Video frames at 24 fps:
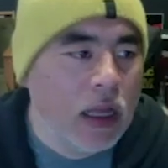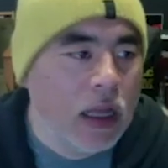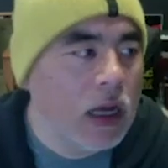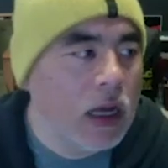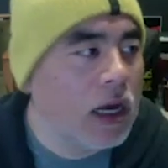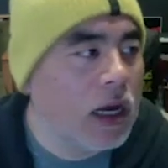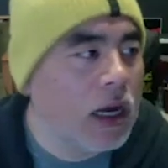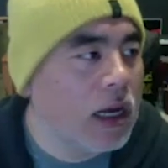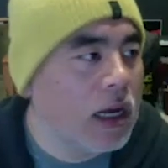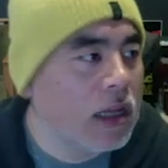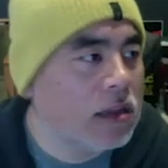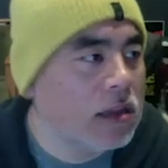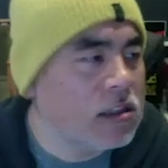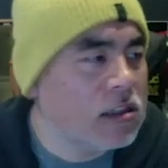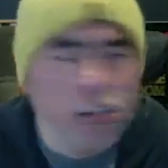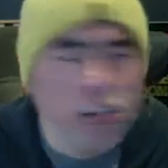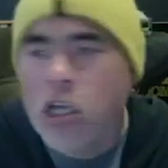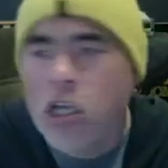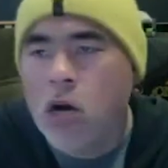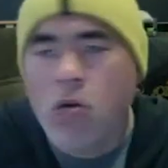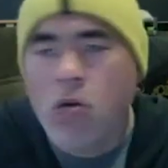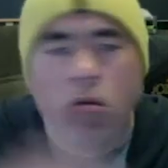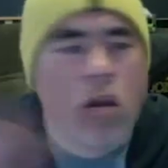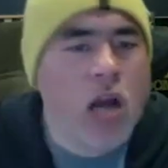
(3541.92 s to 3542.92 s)
There's
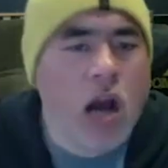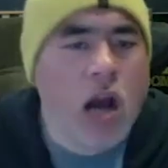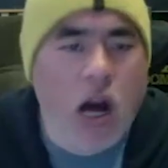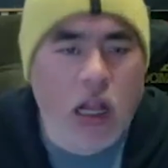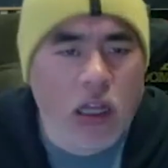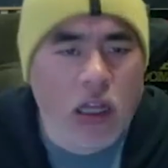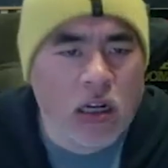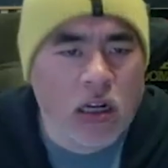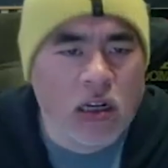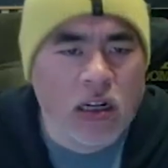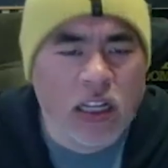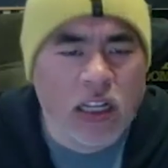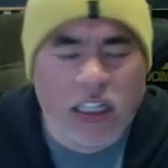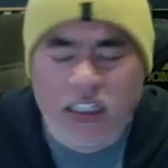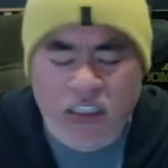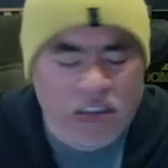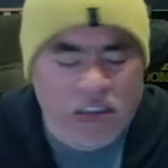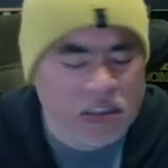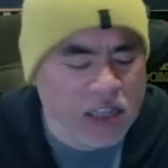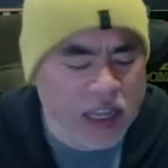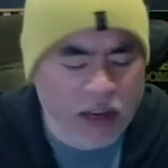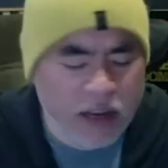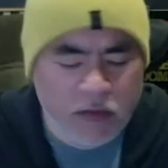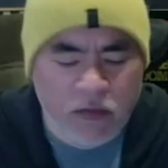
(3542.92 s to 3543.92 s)
no color. It's
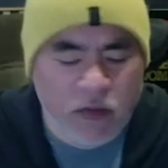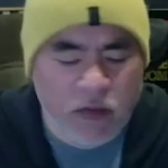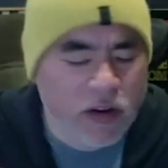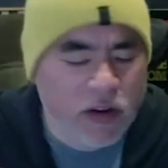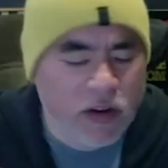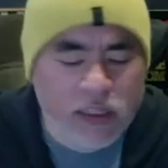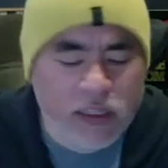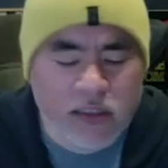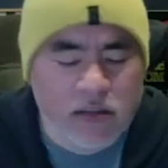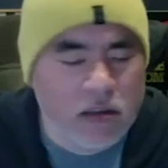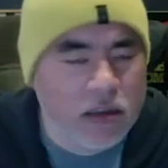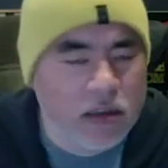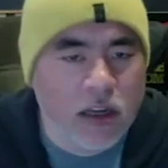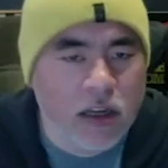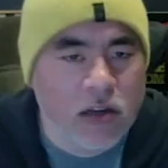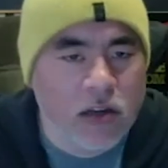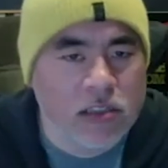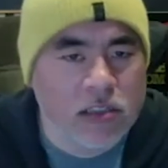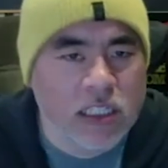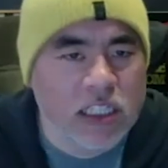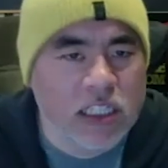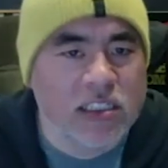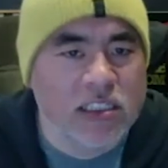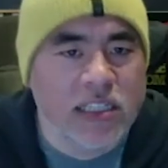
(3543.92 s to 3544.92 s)
just like very,
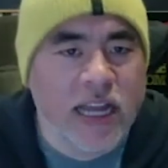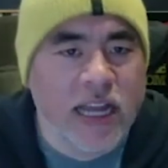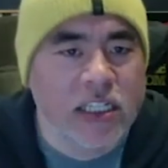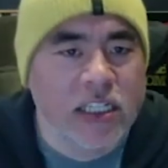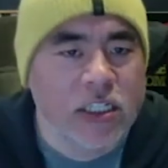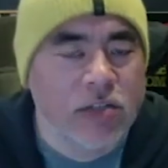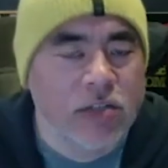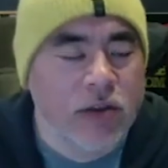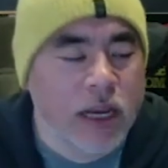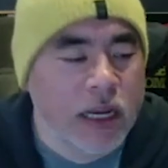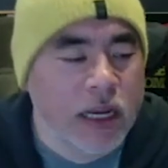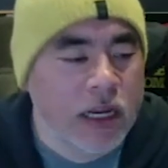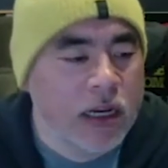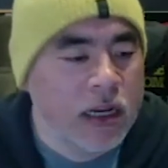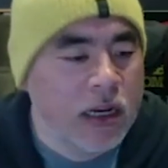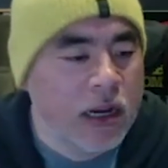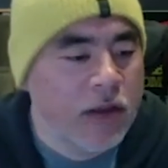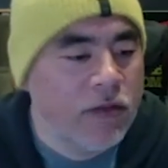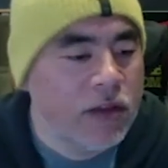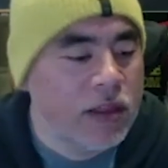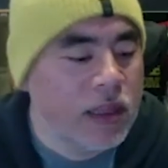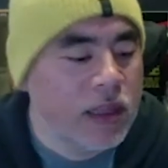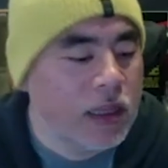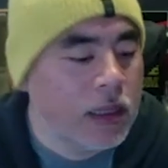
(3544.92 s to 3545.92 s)
desaturated and
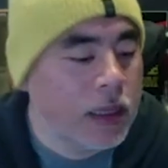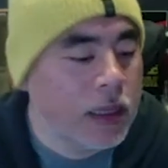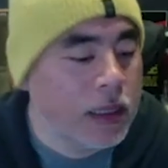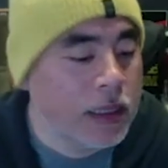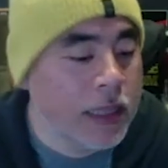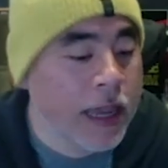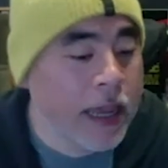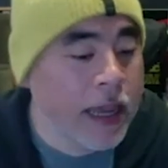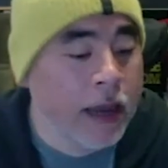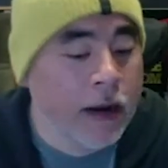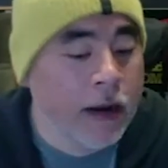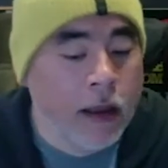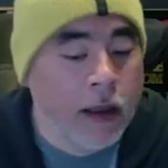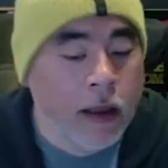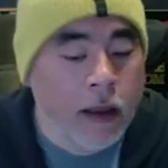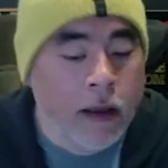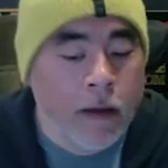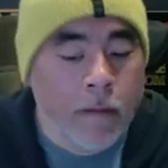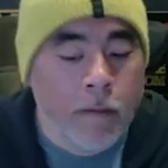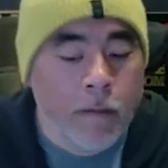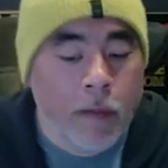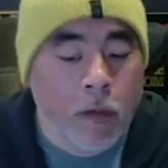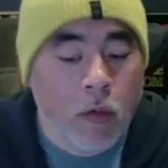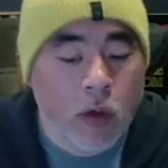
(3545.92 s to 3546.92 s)
everything like that.
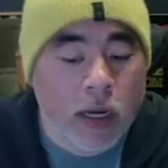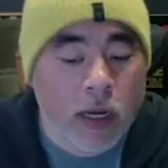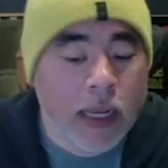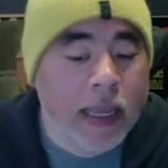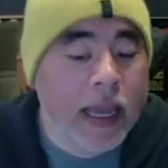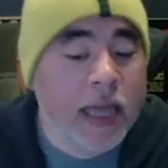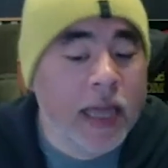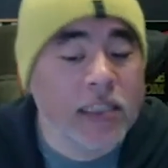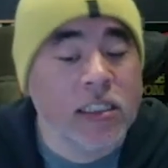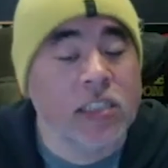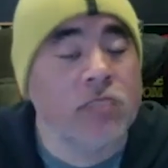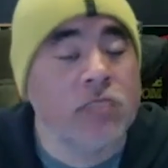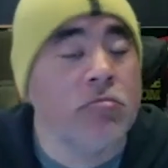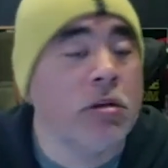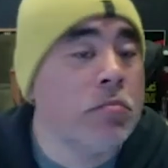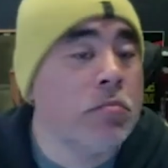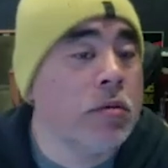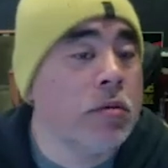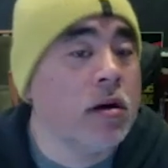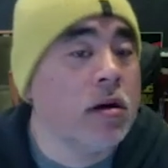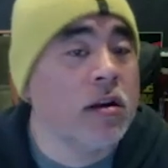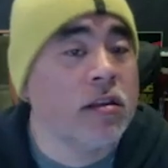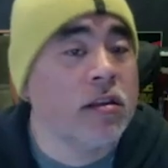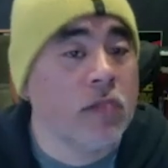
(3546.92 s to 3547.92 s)
But when he has his
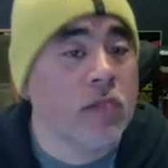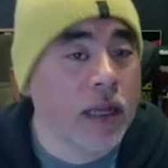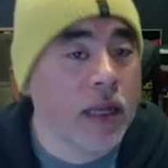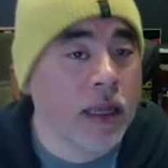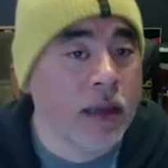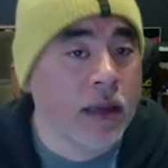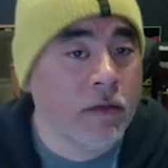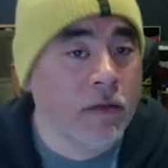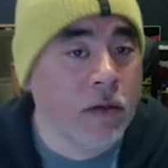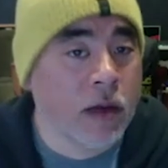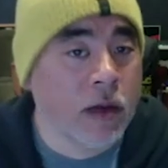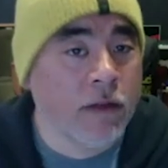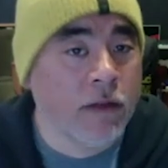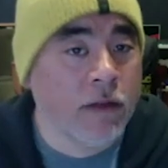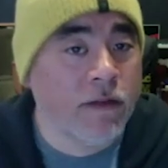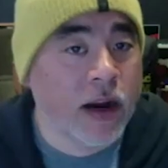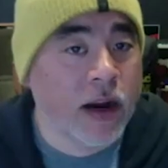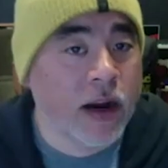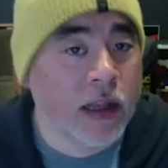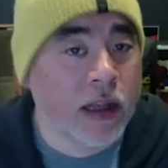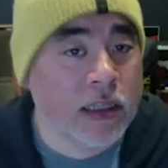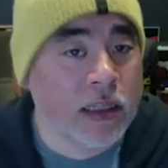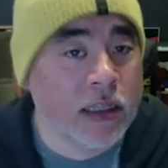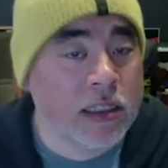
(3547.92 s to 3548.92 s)
rebirth, when he
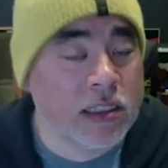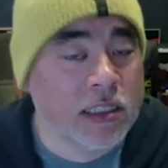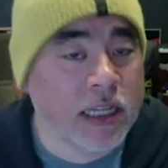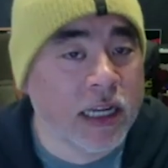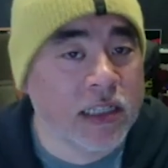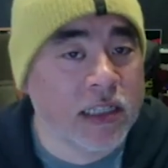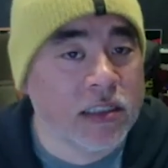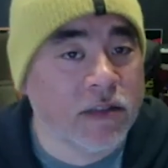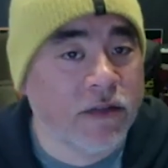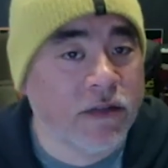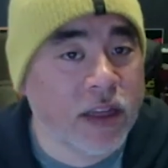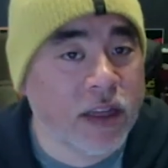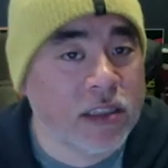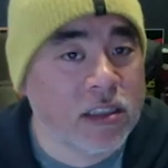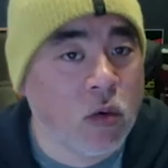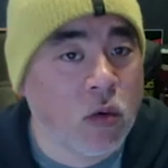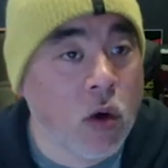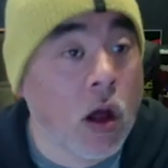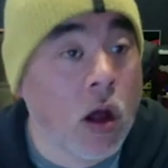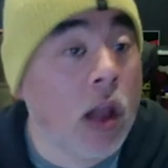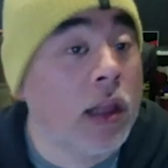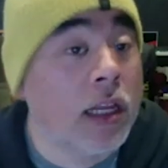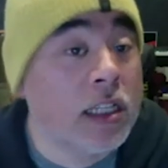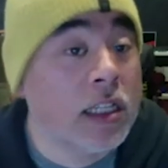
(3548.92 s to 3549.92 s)
finally decides to face the
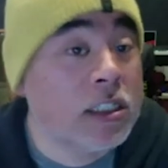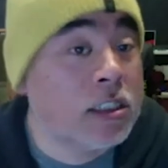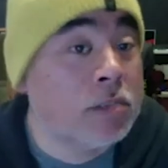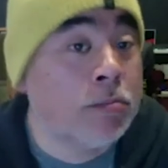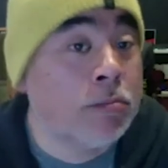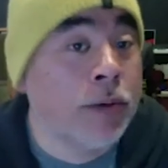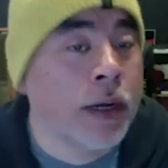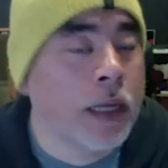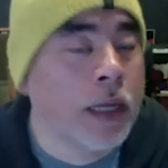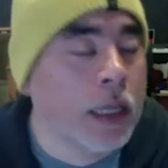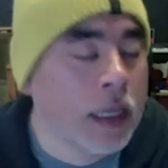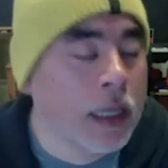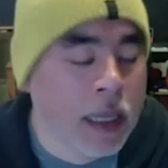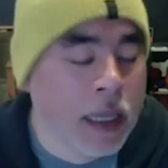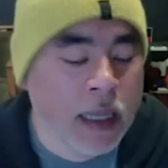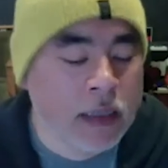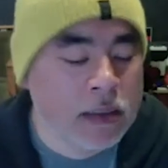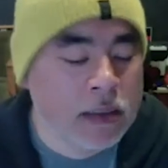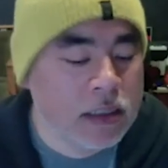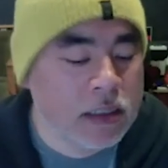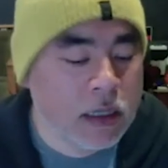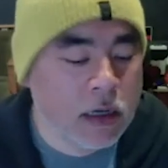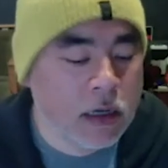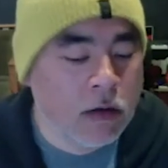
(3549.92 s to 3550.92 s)
wall, it's spring again.
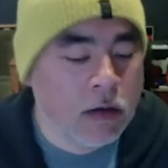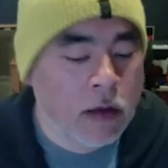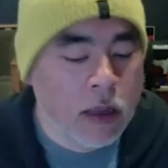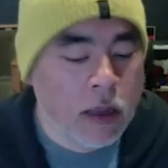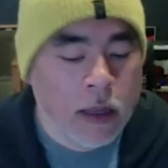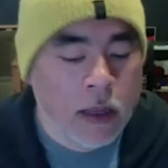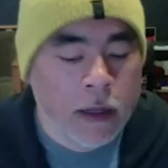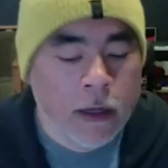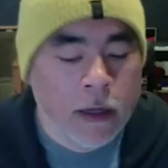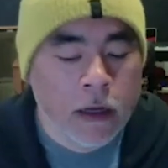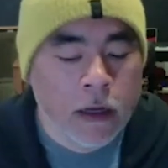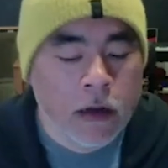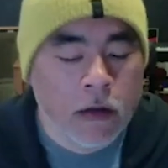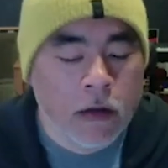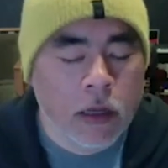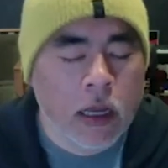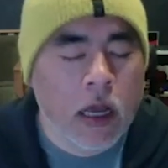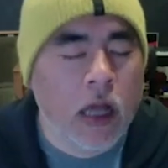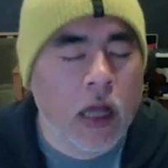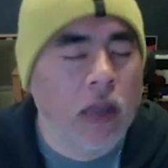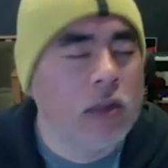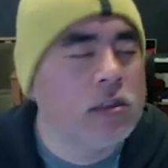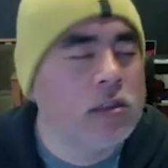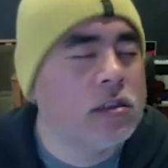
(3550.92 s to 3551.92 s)
So, the
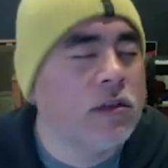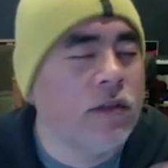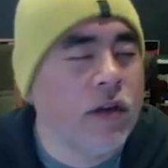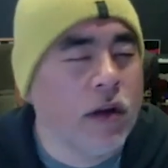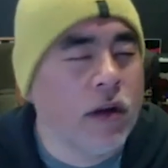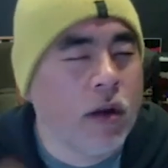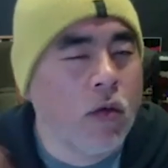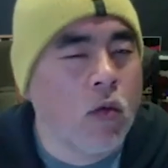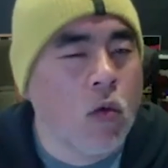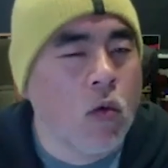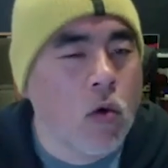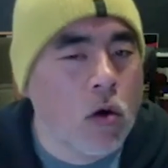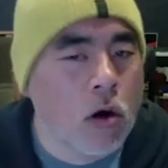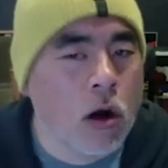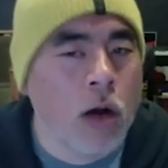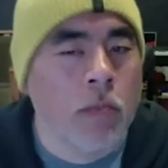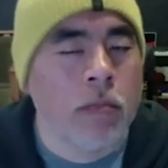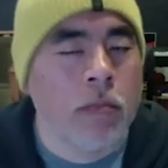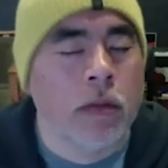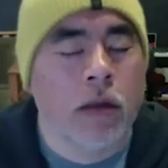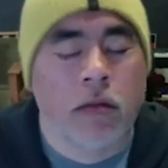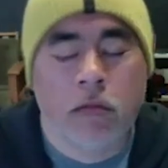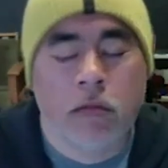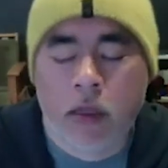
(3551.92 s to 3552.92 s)
colors are very
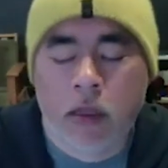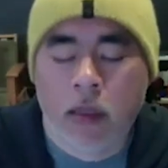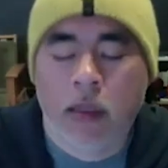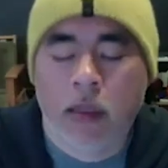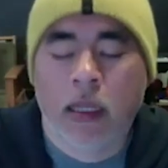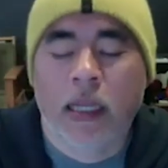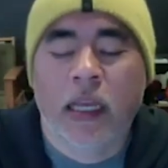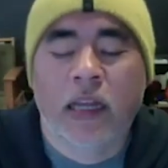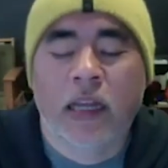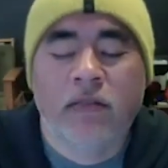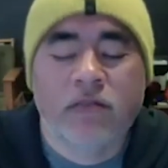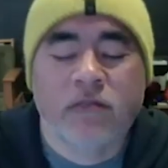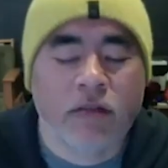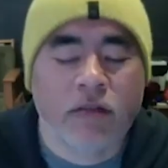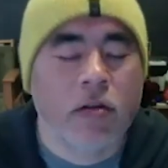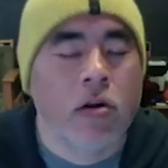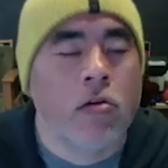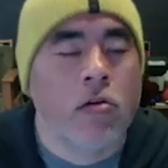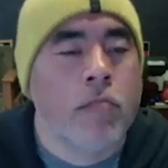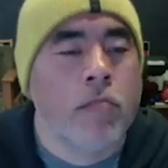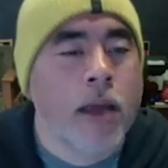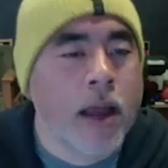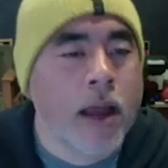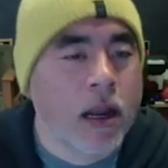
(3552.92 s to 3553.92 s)
warm. The leaves have
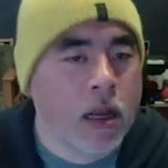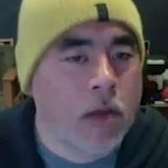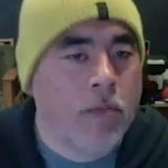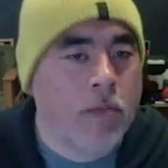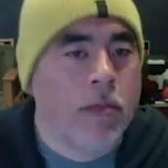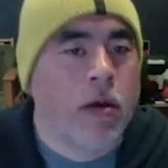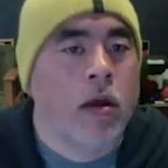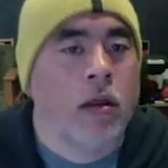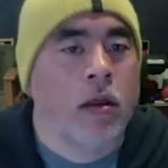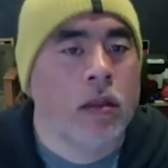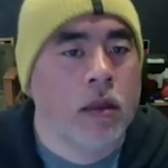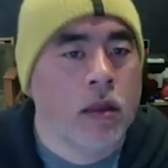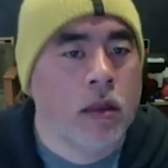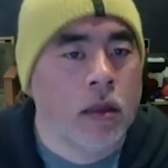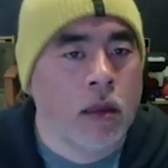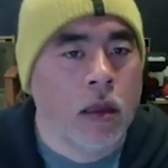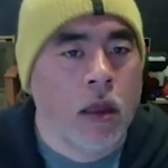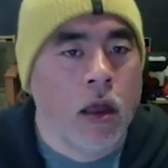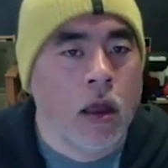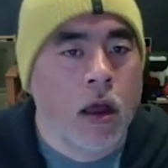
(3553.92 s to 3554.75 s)
grown back up on the